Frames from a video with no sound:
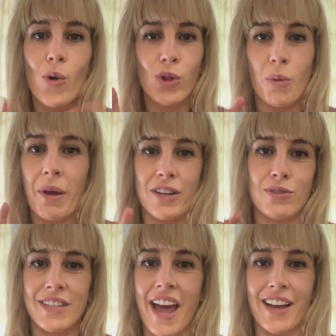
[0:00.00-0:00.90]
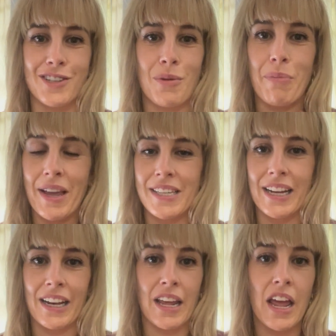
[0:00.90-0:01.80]
your petrol tanks are
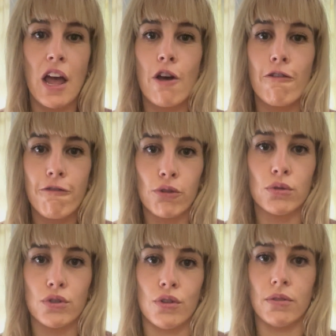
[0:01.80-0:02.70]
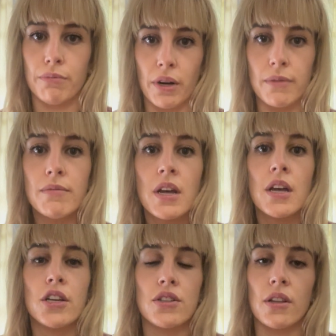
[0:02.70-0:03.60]
basically full to the brim
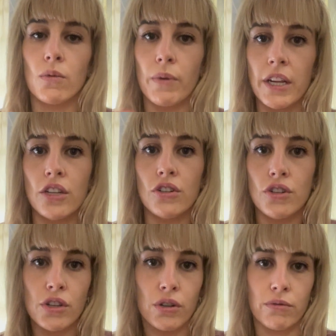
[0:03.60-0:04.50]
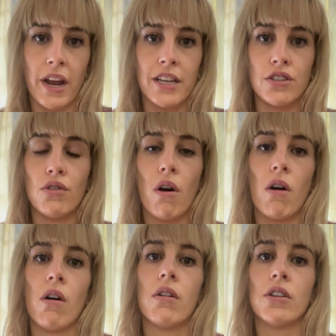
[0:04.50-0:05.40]
so that when you do your race, you
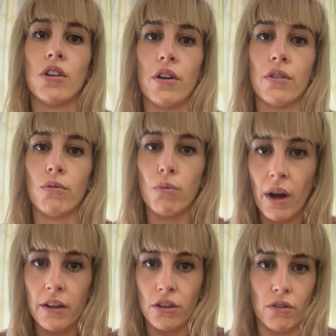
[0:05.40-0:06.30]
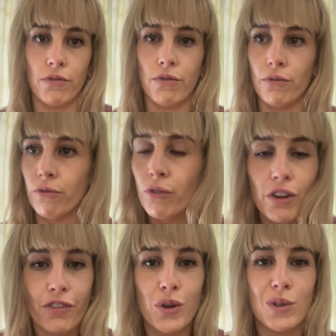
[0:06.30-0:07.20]
are, you're
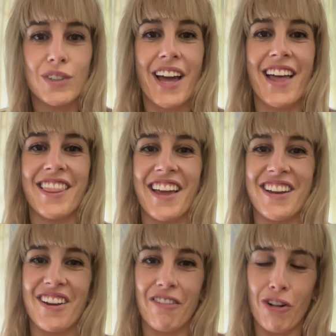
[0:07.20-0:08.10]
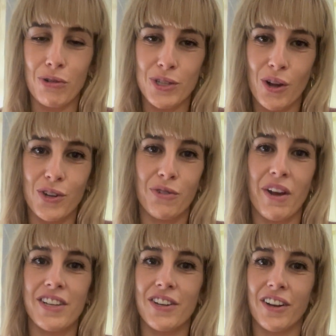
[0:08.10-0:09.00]
fully fueled, and then of course on your
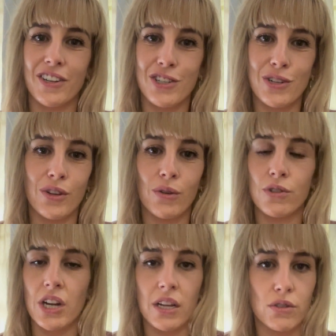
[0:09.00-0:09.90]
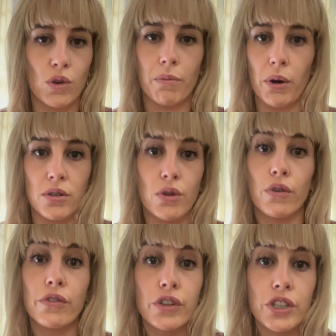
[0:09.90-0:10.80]
race you're going to do your gels or your bars or
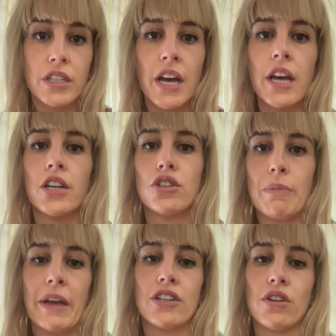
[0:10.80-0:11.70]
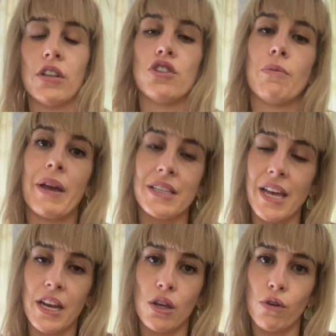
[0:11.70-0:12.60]
your fruit to make sure that you're
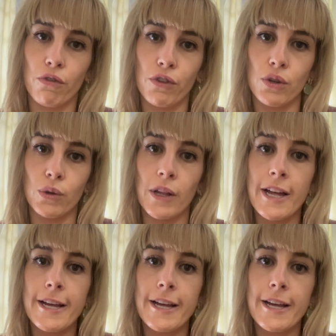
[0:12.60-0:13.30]
maintaining your fuel